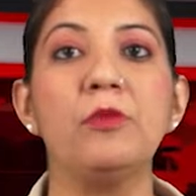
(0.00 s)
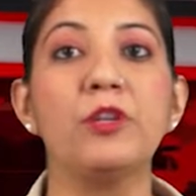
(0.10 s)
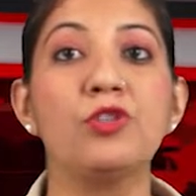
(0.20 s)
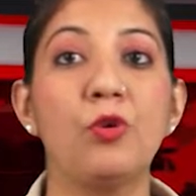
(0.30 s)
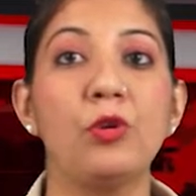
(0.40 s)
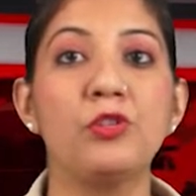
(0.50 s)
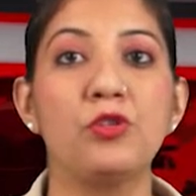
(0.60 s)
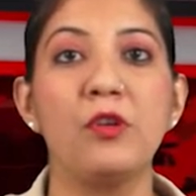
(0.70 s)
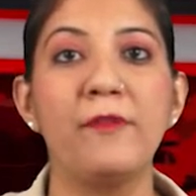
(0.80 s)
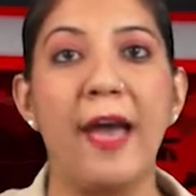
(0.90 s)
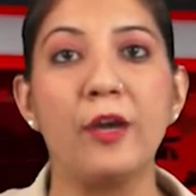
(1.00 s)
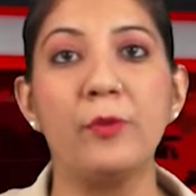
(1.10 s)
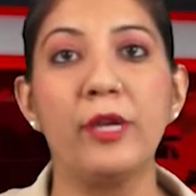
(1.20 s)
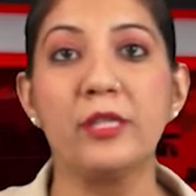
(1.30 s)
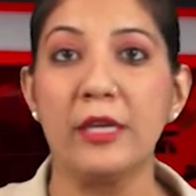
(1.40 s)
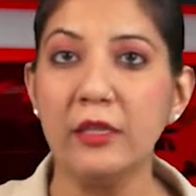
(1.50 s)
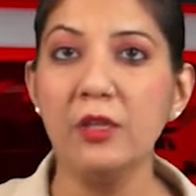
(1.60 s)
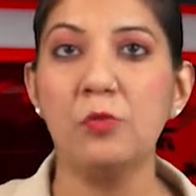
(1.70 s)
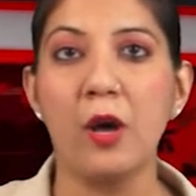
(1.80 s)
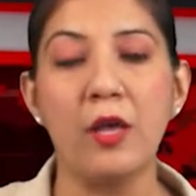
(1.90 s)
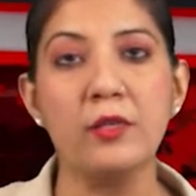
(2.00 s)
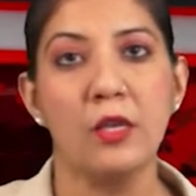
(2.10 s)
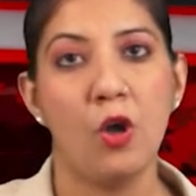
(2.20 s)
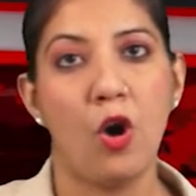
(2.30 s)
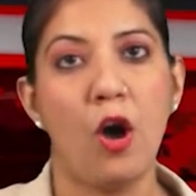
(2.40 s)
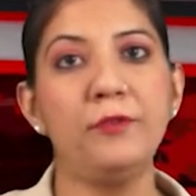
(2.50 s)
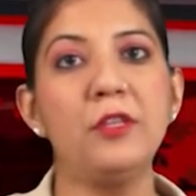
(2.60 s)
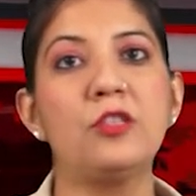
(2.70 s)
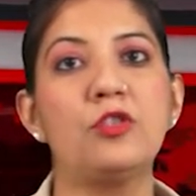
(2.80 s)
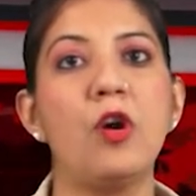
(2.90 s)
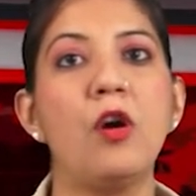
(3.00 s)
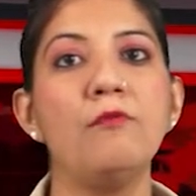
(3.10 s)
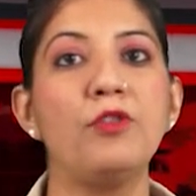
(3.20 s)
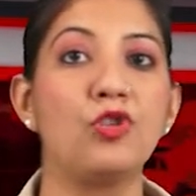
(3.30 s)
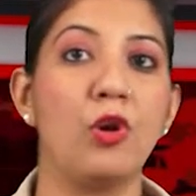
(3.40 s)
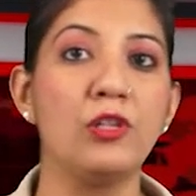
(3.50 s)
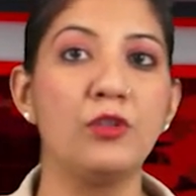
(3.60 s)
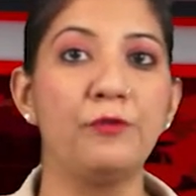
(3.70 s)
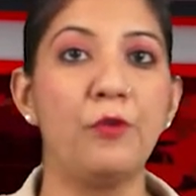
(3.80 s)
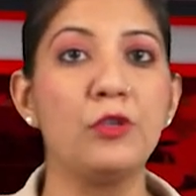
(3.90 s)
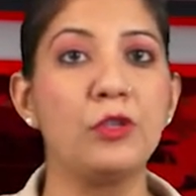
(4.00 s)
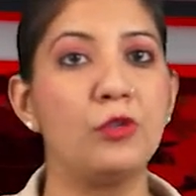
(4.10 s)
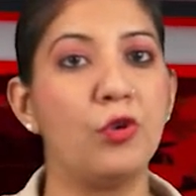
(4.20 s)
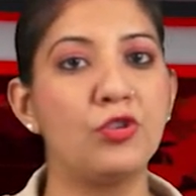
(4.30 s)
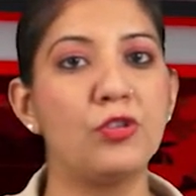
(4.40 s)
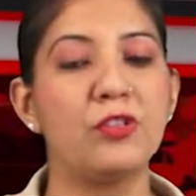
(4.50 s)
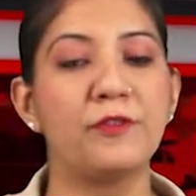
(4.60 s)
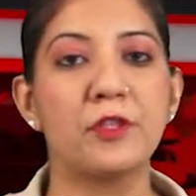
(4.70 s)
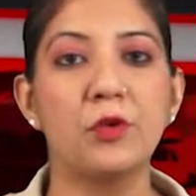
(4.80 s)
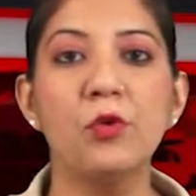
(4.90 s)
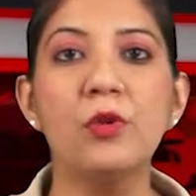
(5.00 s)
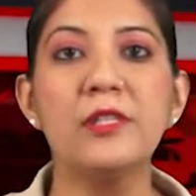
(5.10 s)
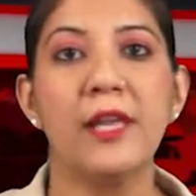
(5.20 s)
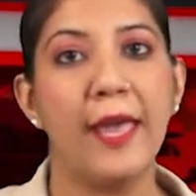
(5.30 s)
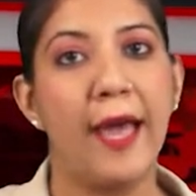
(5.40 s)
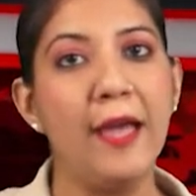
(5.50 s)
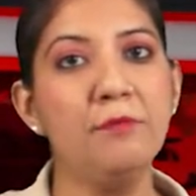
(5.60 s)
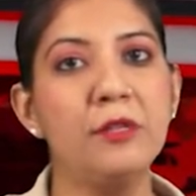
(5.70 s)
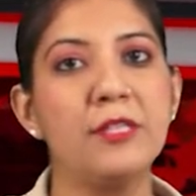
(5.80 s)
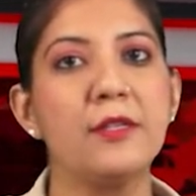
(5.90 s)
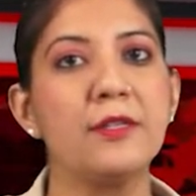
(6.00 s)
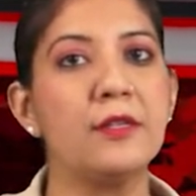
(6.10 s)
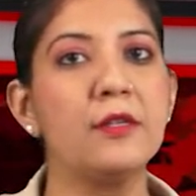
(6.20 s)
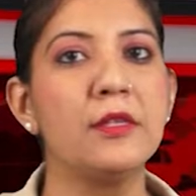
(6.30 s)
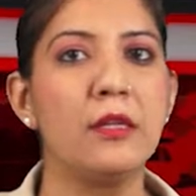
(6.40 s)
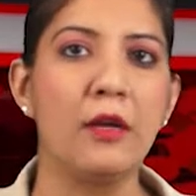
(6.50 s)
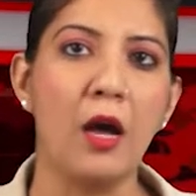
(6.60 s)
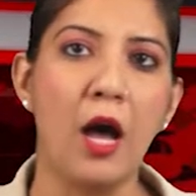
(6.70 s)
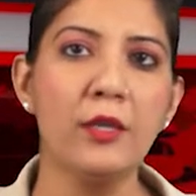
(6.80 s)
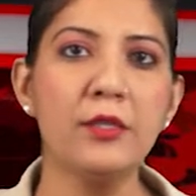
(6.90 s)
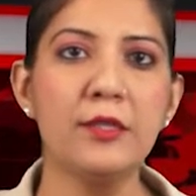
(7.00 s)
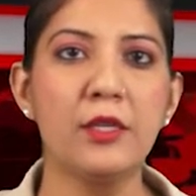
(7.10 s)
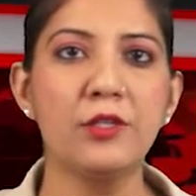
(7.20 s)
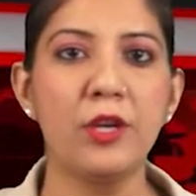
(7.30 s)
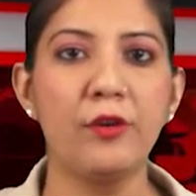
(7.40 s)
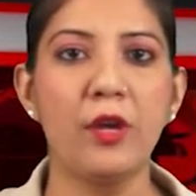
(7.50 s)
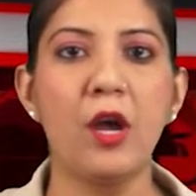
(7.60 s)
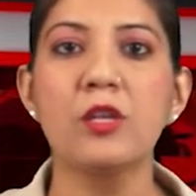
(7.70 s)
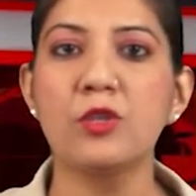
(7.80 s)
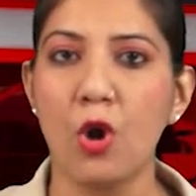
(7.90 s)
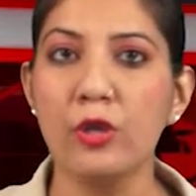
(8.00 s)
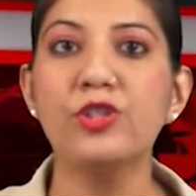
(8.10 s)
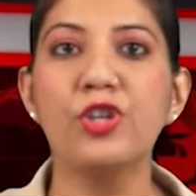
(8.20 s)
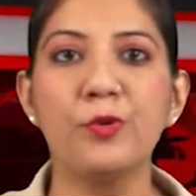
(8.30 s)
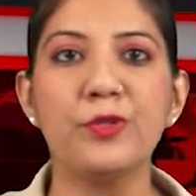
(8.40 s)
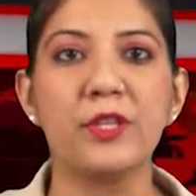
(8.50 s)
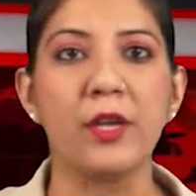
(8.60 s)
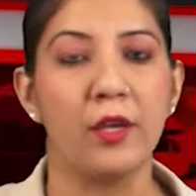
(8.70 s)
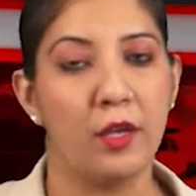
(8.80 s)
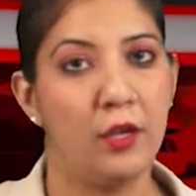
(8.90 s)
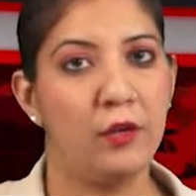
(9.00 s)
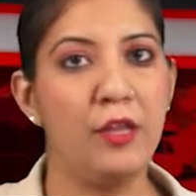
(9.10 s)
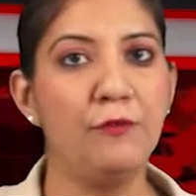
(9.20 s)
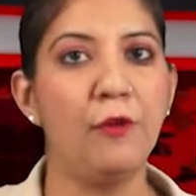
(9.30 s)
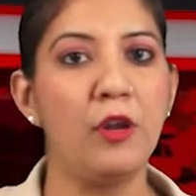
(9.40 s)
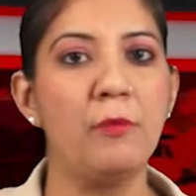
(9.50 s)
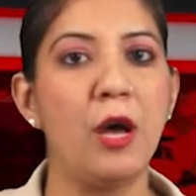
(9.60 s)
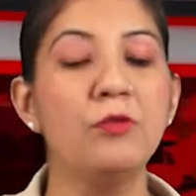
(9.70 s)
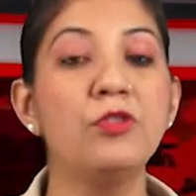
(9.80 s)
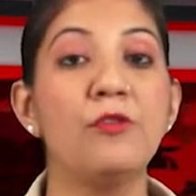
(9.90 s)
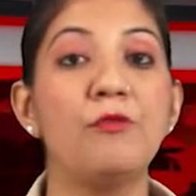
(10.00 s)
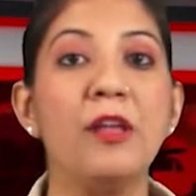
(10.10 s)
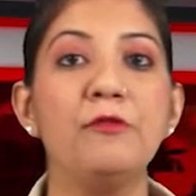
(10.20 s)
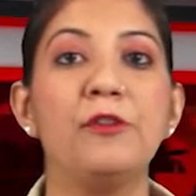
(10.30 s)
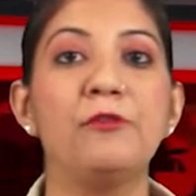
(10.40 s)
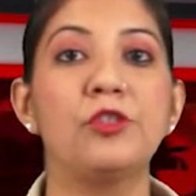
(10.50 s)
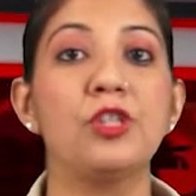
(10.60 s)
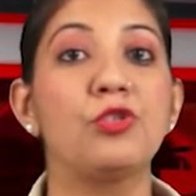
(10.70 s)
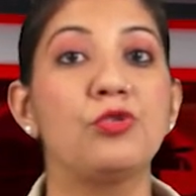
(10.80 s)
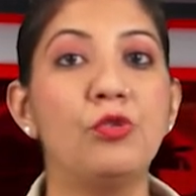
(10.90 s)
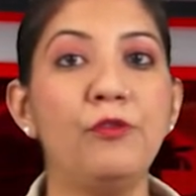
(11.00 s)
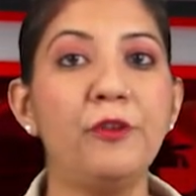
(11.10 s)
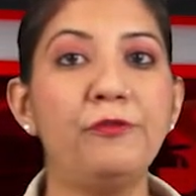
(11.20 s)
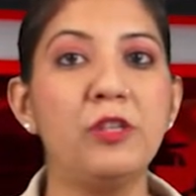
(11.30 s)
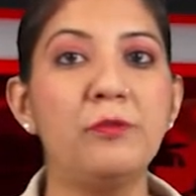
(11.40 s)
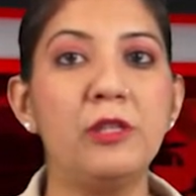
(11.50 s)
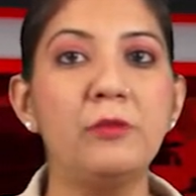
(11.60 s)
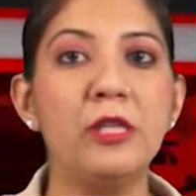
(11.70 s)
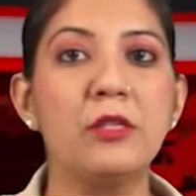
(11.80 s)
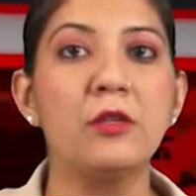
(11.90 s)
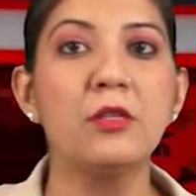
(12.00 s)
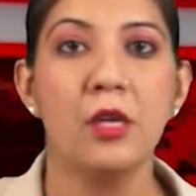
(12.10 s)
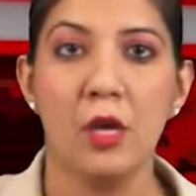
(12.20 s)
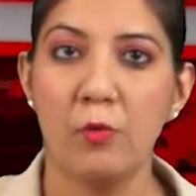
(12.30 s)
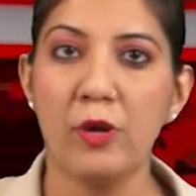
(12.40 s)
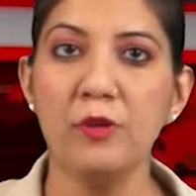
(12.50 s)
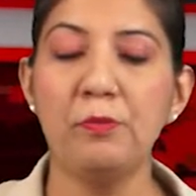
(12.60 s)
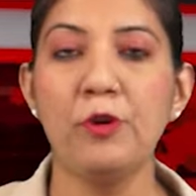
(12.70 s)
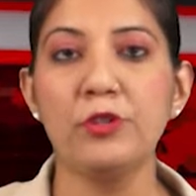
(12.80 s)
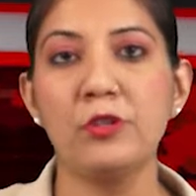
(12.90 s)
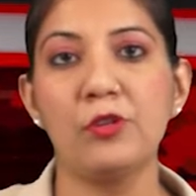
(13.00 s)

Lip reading: were told to evacuate in advance of the storm, which also forced closures of schools and businesses in the hardest hit areas on Tuesday. Rainfall amounts of 150 to 250 millimetres were reported